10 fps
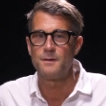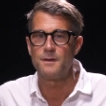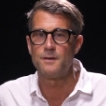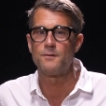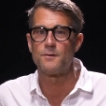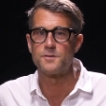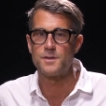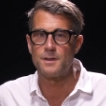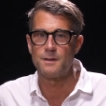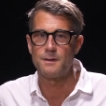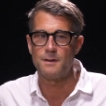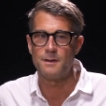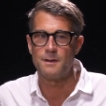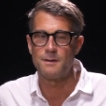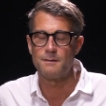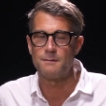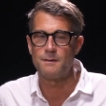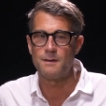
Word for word: indulging in